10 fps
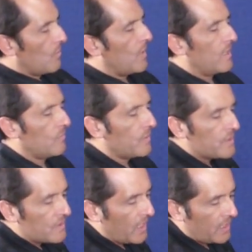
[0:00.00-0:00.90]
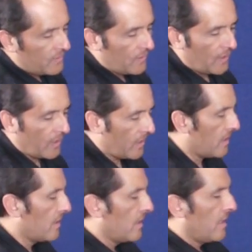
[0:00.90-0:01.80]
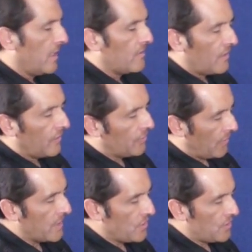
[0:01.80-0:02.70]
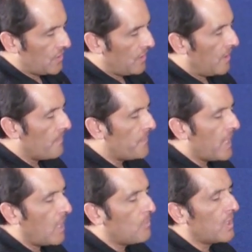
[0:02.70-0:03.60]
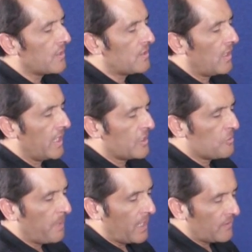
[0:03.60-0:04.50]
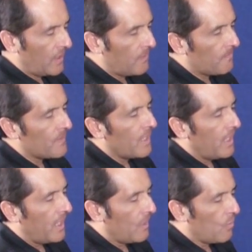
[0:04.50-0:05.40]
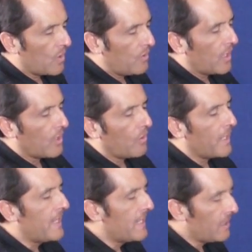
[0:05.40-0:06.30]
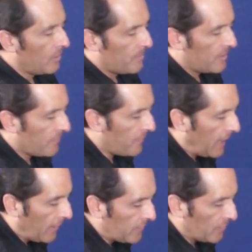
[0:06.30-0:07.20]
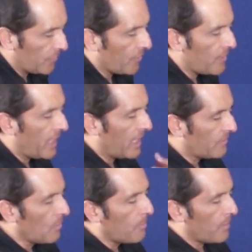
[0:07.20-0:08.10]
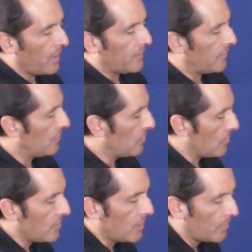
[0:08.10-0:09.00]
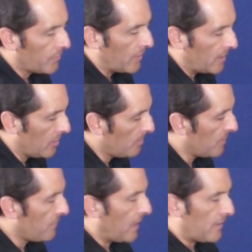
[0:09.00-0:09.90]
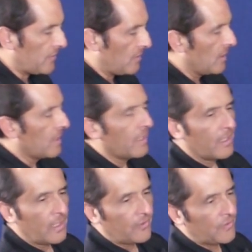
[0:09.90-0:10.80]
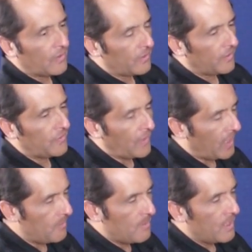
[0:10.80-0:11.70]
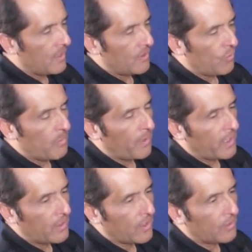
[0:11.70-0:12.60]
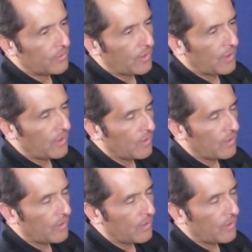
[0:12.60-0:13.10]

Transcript: 1, we stayed in this register. Now I'm gonna start expanding and we're gonna go a little bit faster. So you're gonna have to process your notes a little bit faster. It's still the same. We play a note, we